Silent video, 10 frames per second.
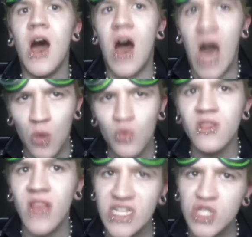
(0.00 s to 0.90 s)
I would
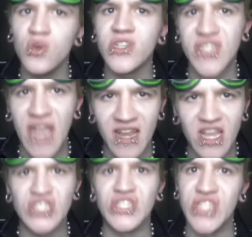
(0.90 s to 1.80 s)
like to extend
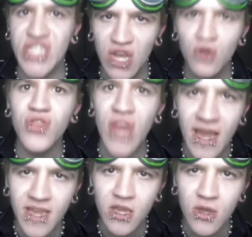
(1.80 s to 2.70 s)
a sincere
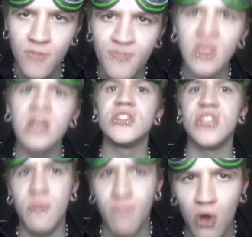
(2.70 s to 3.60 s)
thank you
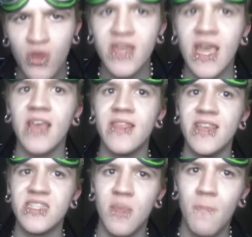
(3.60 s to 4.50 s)
to the Barking
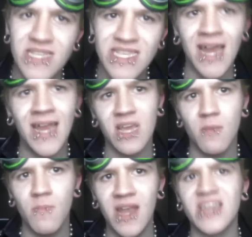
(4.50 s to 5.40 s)
Atheist, the
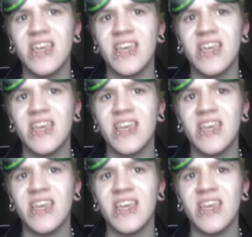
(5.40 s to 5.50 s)
Messianic Manic,